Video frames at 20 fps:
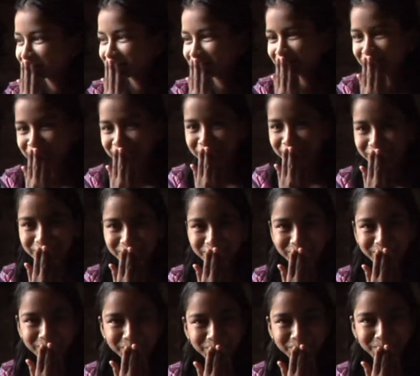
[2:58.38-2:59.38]
Jassi's
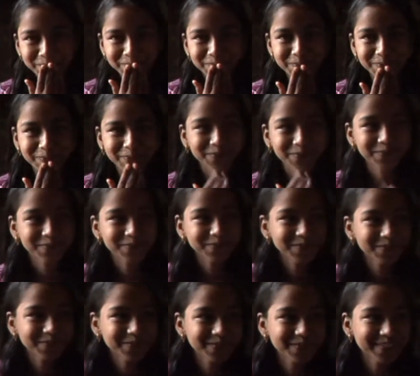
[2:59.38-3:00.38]
turn to
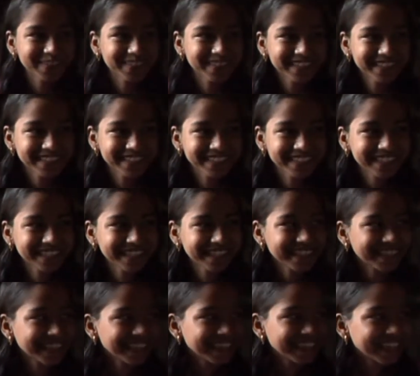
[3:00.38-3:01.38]
believe
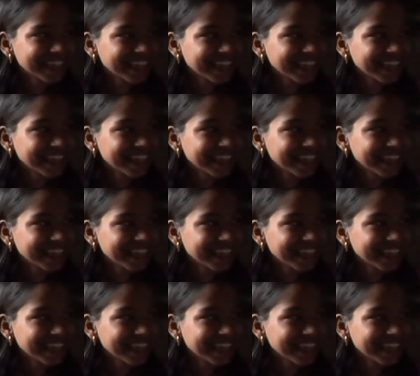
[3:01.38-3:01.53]
for a